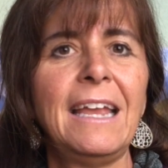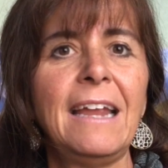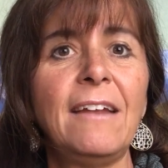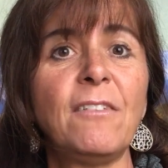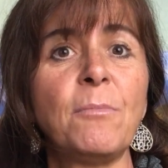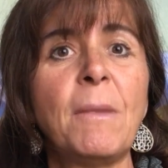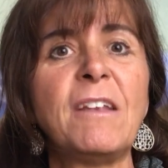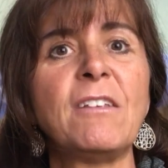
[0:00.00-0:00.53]

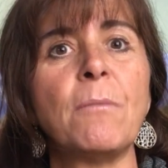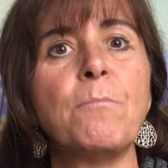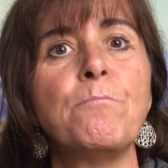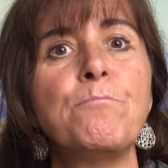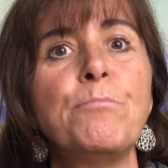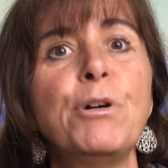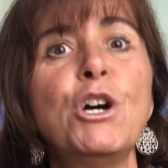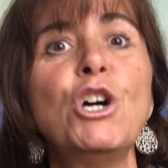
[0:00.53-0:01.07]
It's meant to
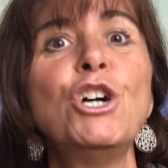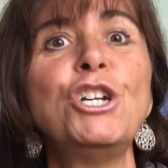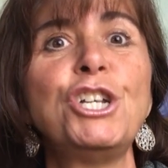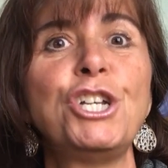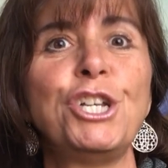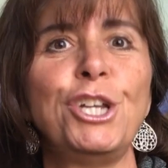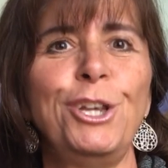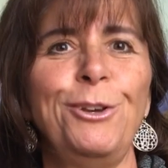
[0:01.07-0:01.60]

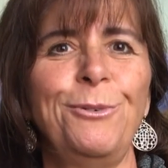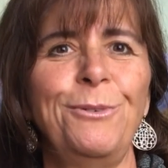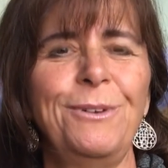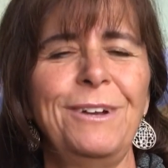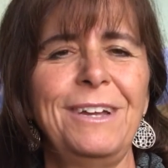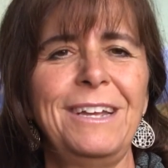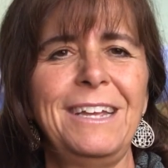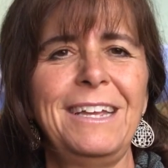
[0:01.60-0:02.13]
push you
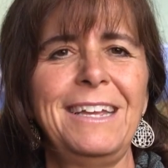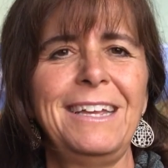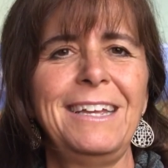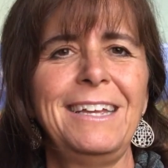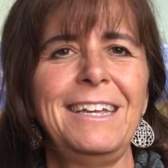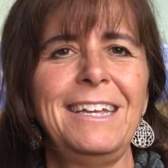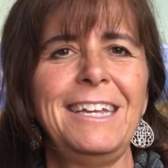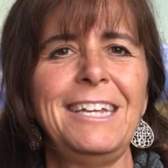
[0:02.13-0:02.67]

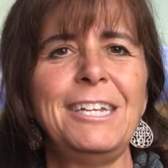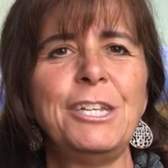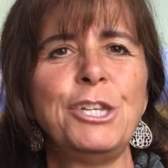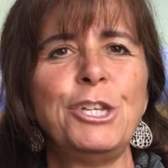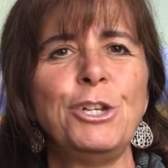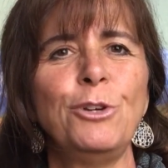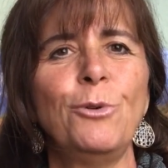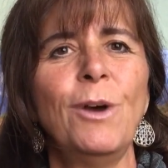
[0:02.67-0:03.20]

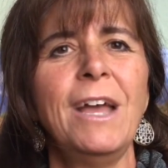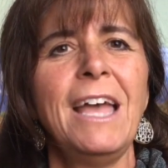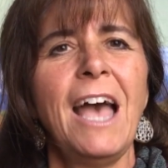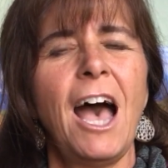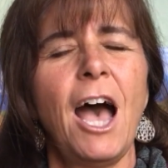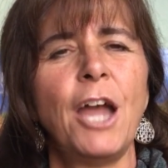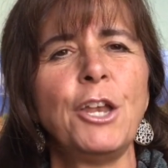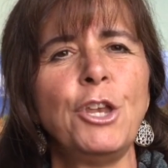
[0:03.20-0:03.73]
into
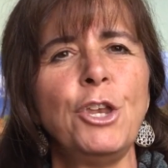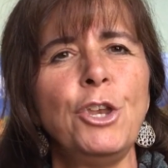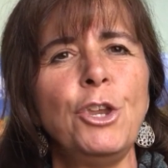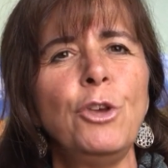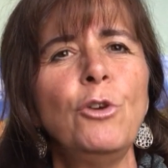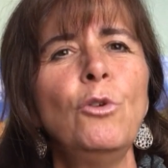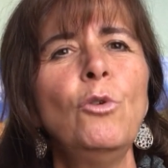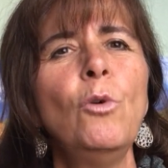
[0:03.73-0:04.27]
a
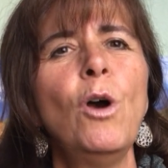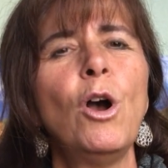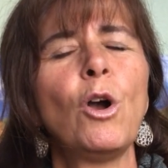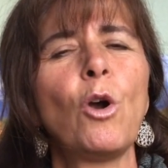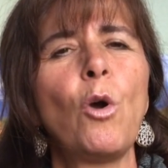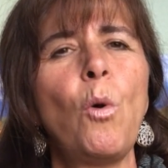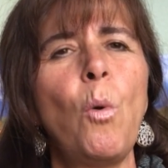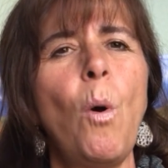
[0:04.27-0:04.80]
new
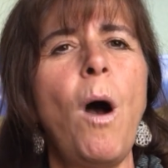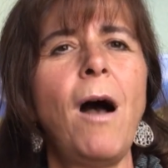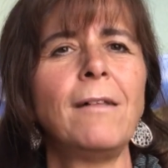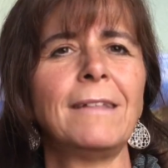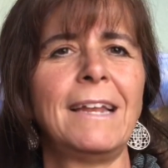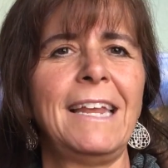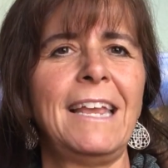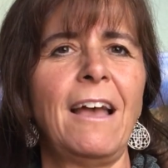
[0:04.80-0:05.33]

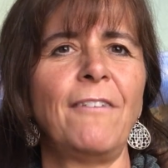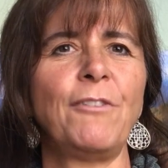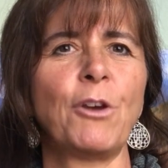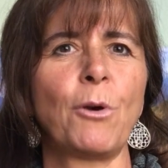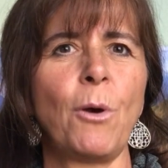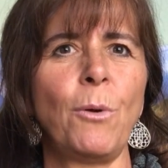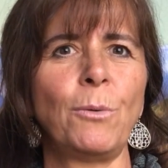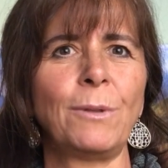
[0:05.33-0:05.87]
quality of
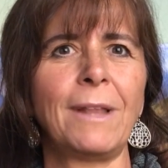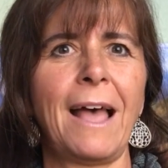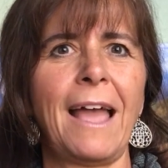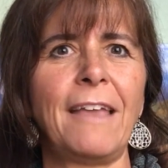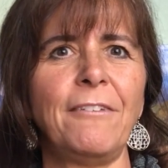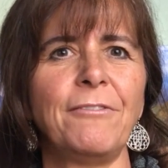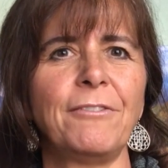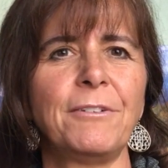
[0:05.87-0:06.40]
your own
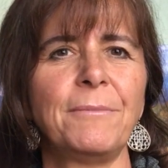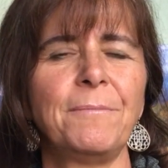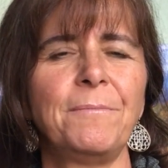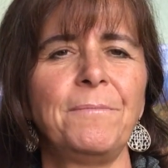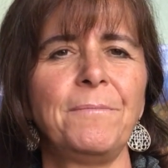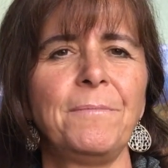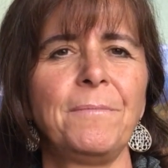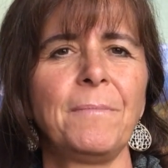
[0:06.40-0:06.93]
life.
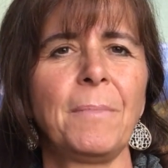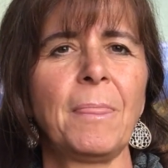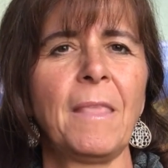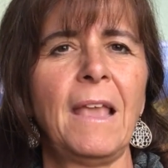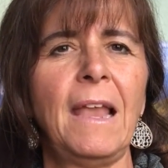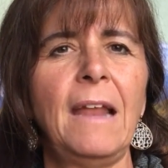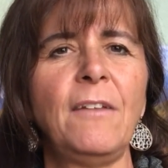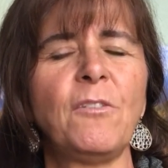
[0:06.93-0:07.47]

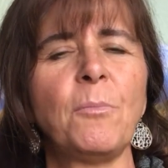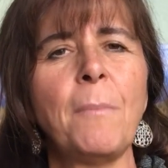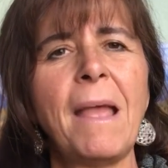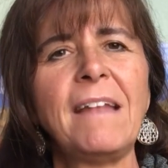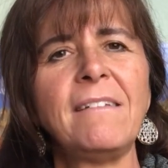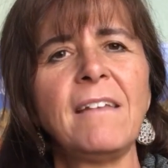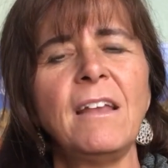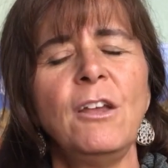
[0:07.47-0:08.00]
It's
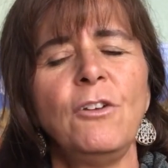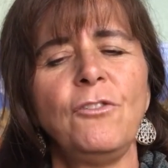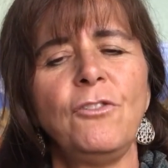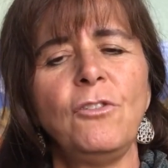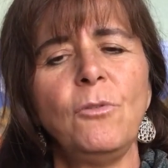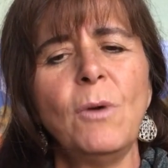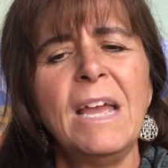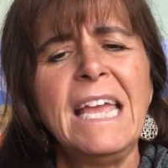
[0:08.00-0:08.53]
meant
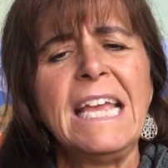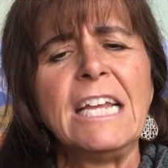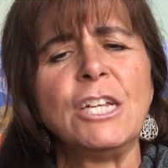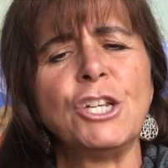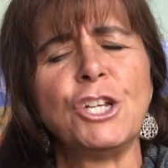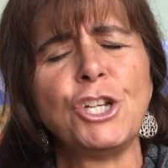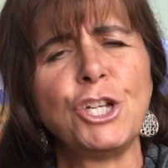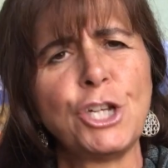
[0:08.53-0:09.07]
to
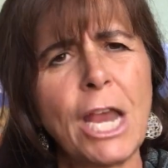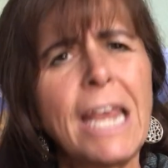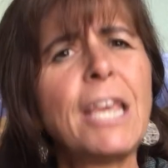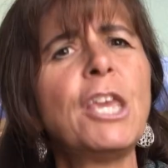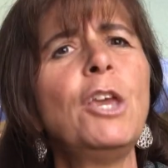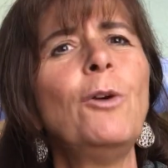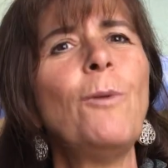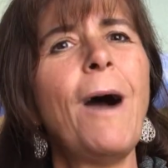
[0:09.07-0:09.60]

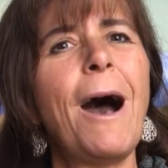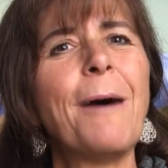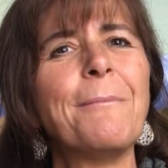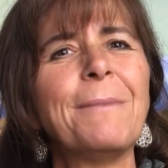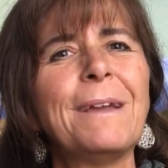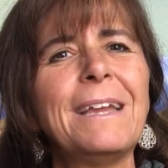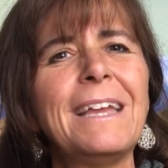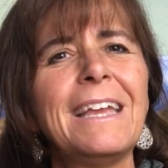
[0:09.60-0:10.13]
shake you
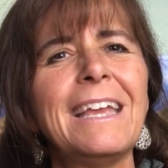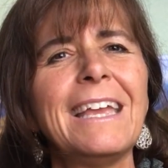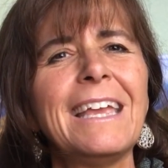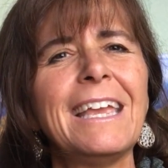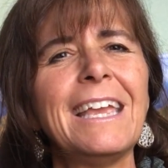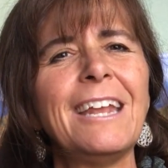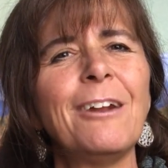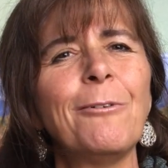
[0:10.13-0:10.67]
up
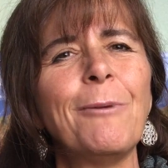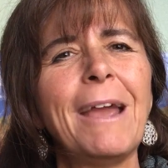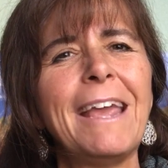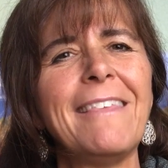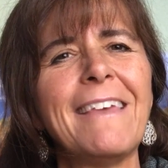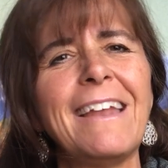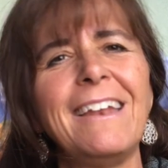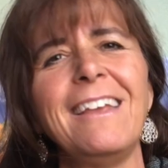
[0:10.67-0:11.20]
in a way
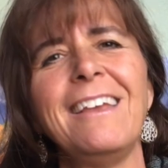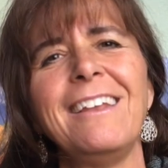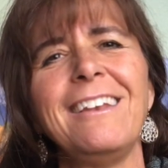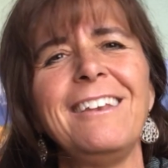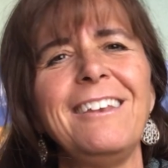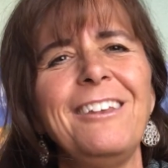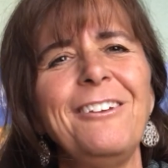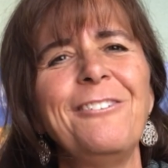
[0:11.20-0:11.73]
that
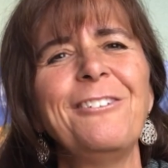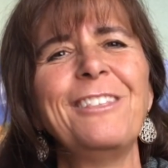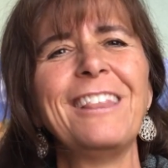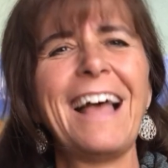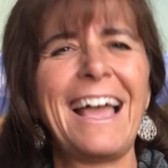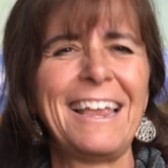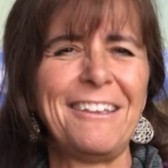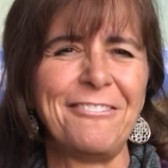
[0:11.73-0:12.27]
new
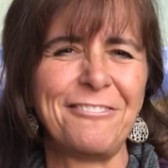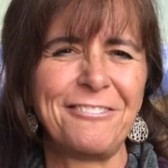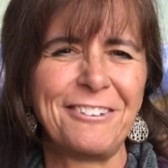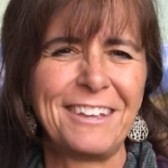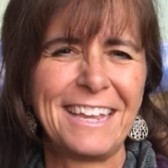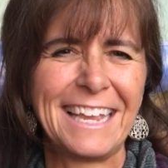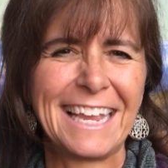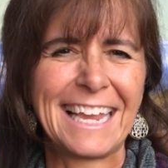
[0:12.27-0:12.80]
life
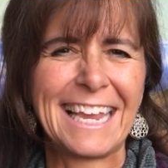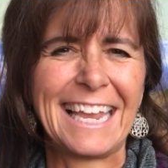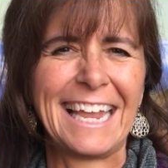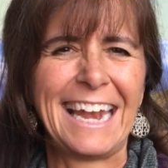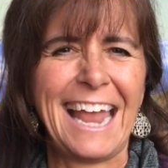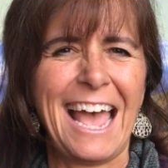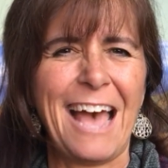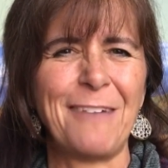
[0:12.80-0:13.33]

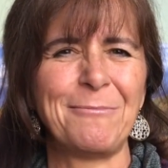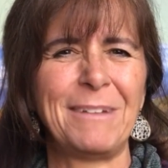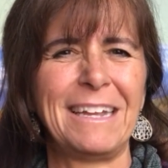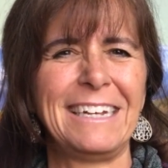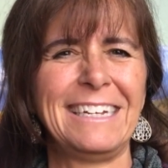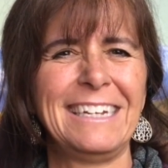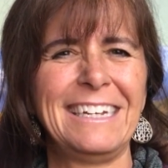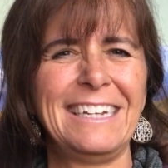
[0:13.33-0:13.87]
can happen,